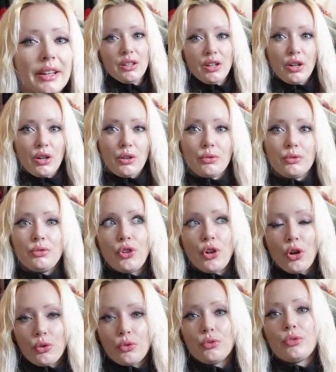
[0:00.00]
You know,
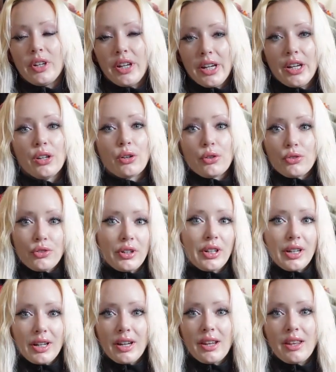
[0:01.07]
don't eat or
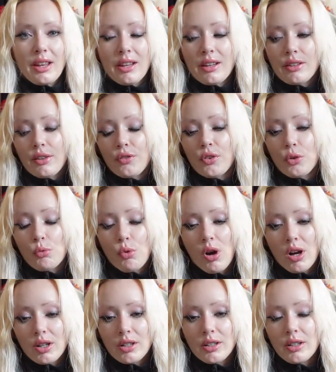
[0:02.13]
drink anything except for
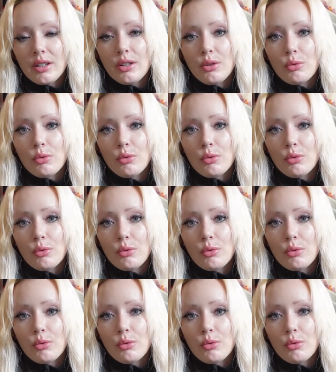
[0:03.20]
water